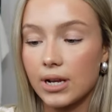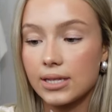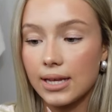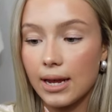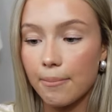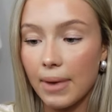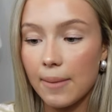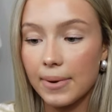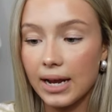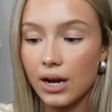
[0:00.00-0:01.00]
It's the
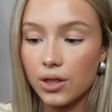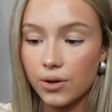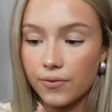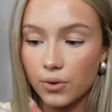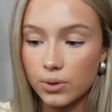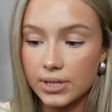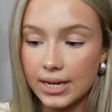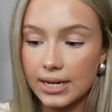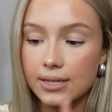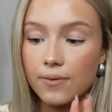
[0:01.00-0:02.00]
Maybelline The
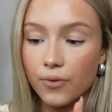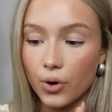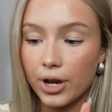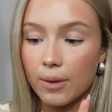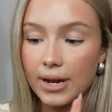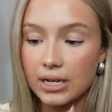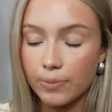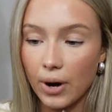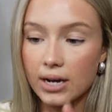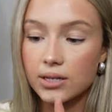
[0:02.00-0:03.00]
Falsies Volume
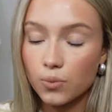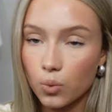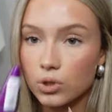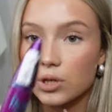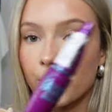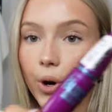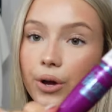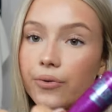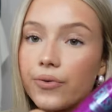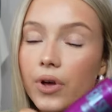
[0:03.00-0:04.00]
Express
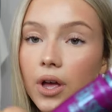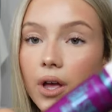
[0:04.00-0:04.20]
Waterproof